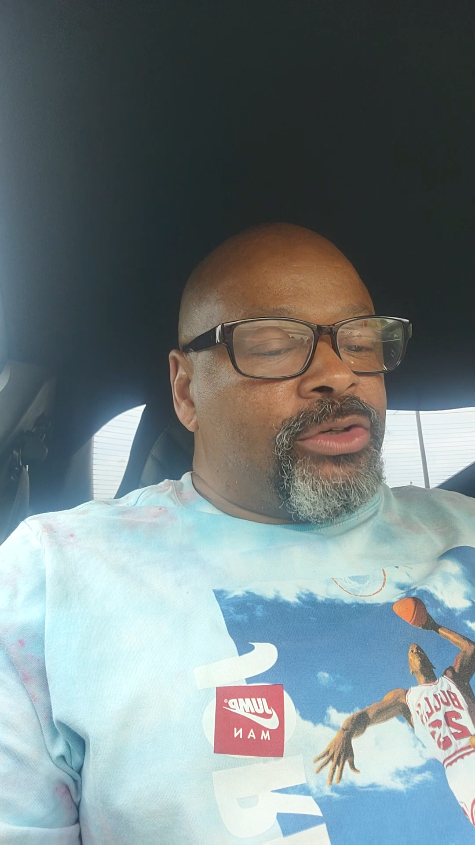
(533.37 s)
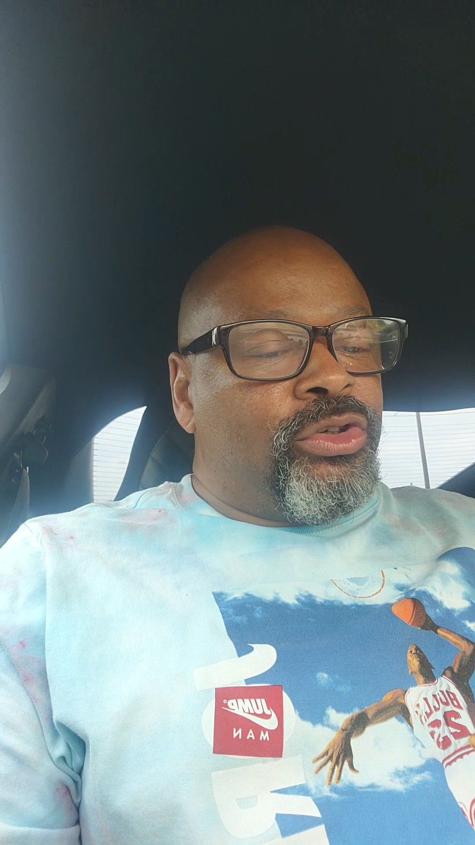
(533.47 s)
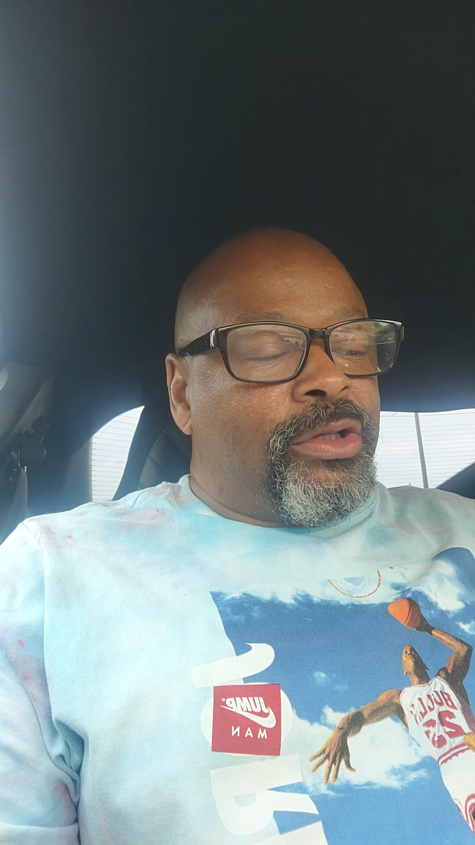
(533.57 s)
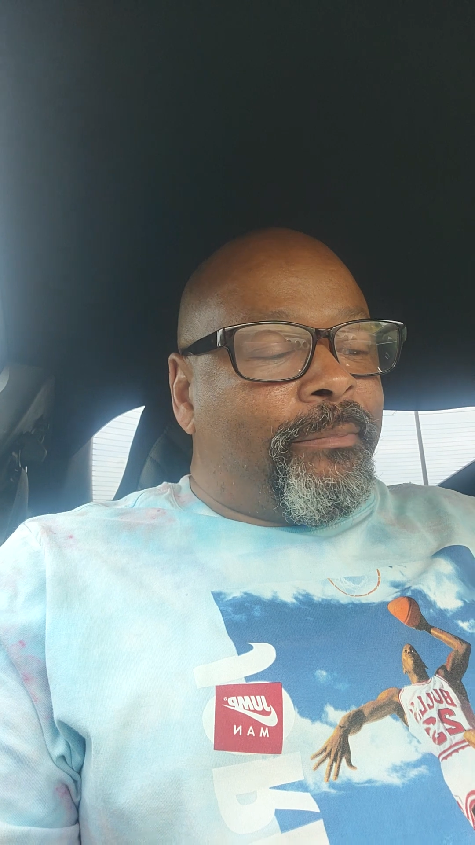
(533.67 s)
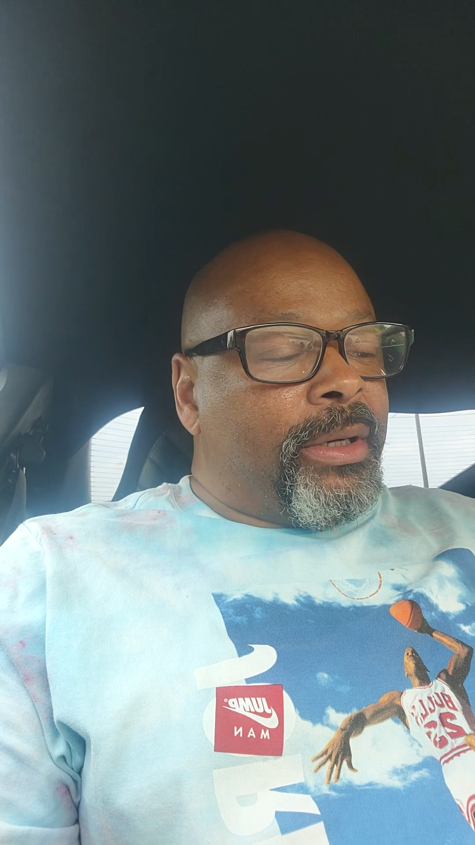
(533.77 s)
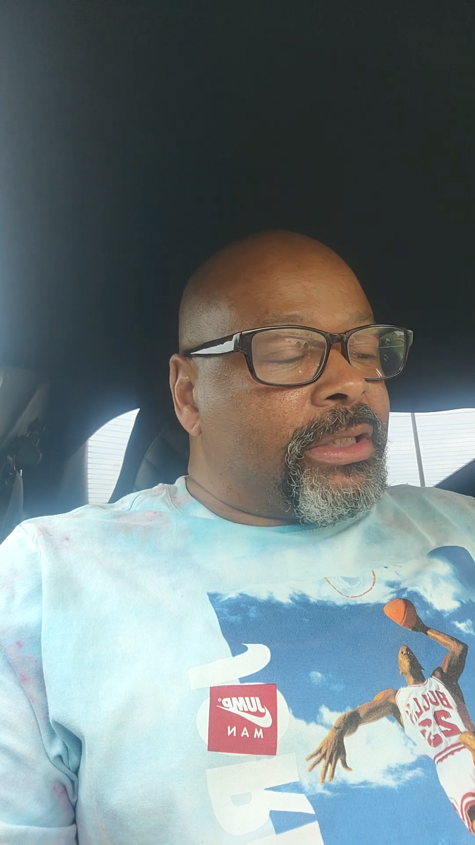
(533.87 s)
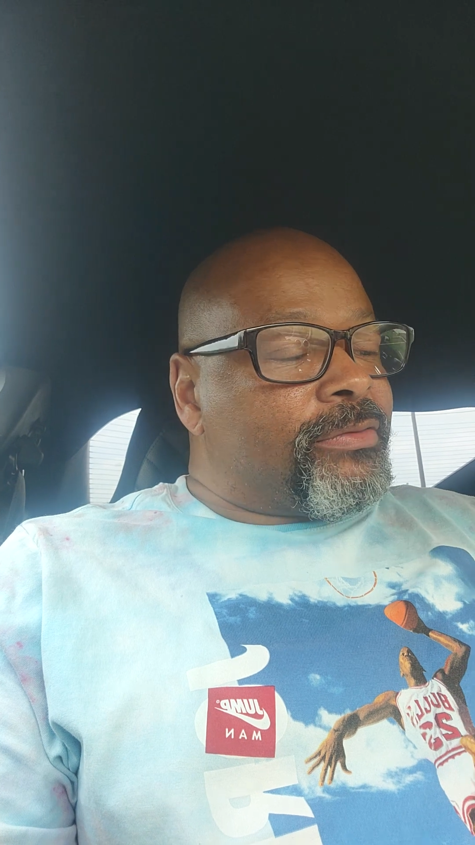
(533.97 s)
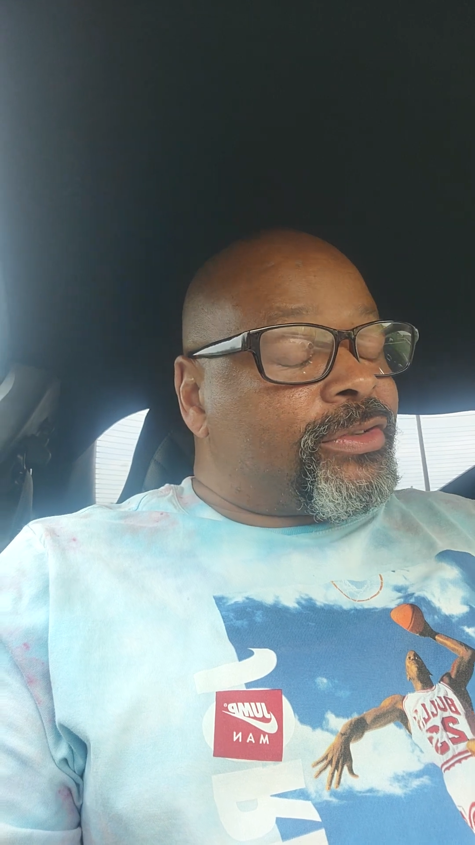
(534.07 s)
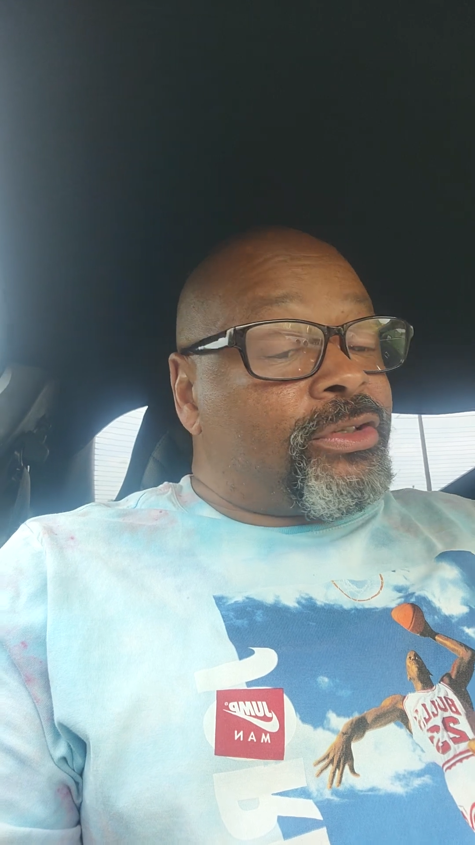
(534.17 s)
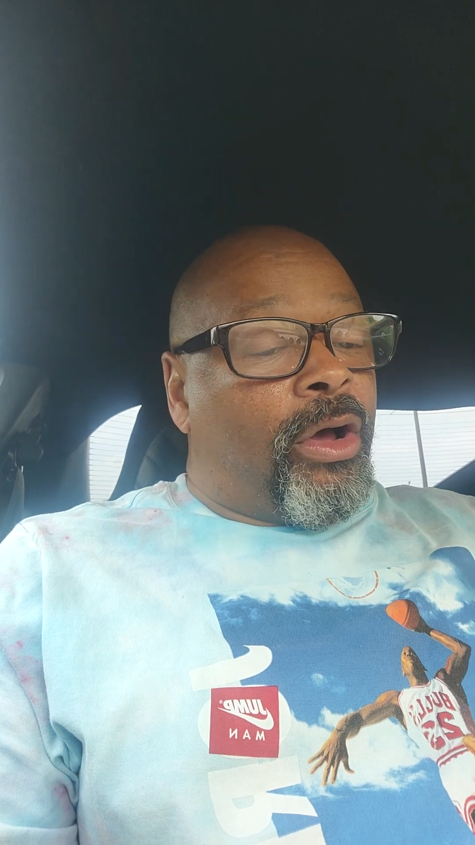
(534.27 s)
to the book
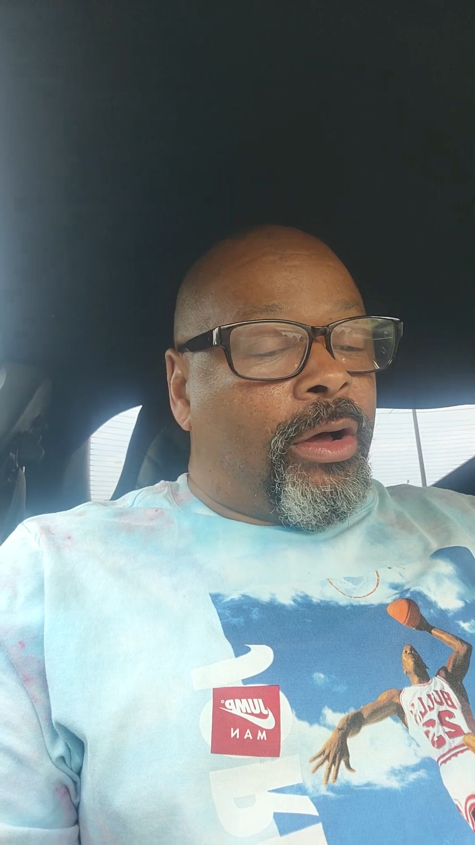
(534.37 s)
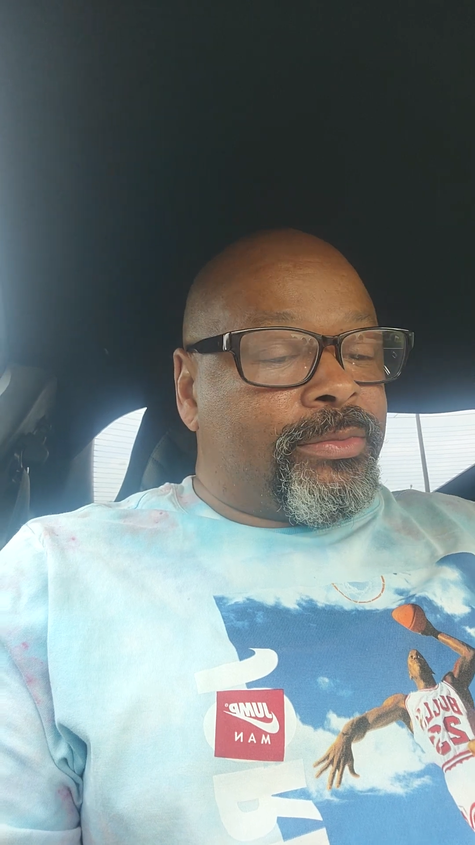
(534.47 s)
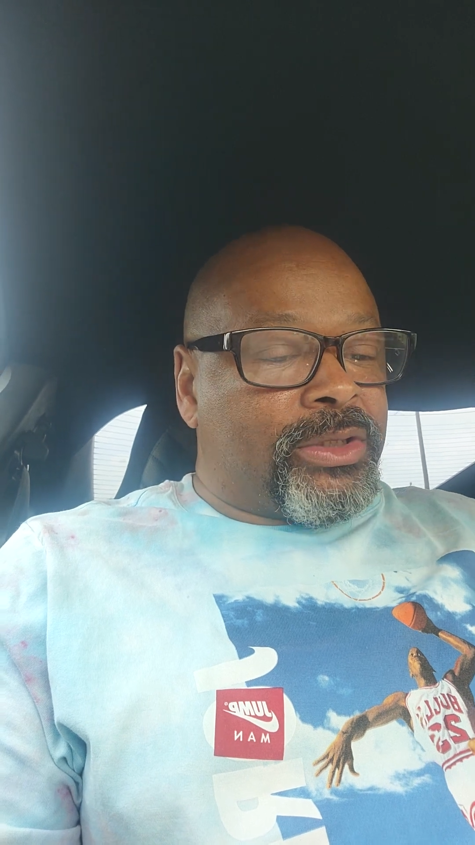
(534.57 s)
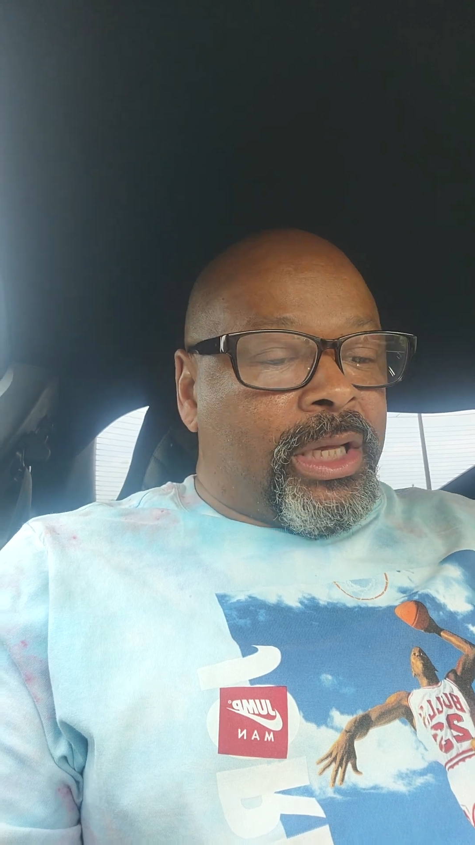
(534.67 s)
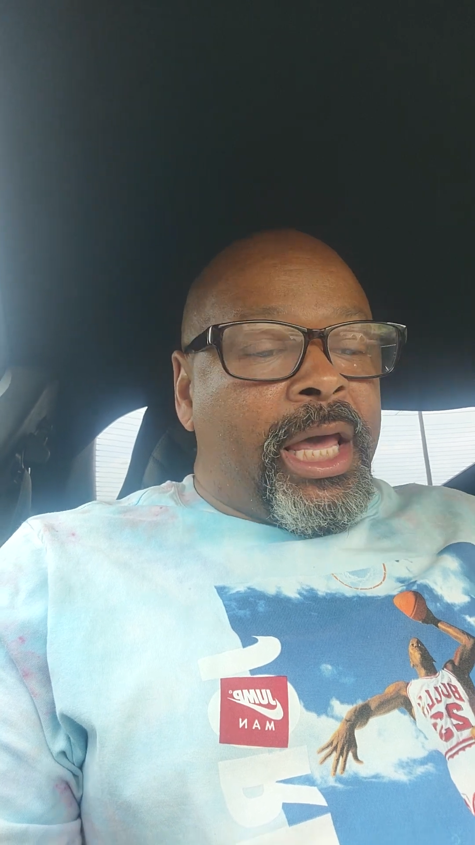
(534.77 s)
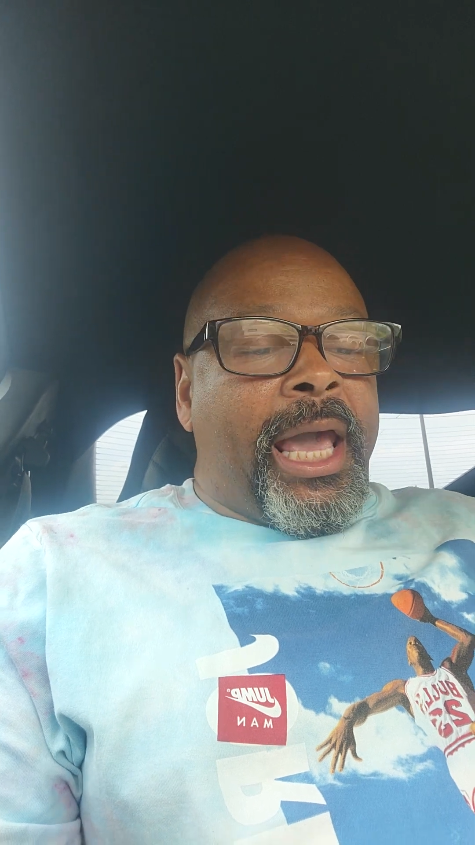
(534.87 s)
of Psalms,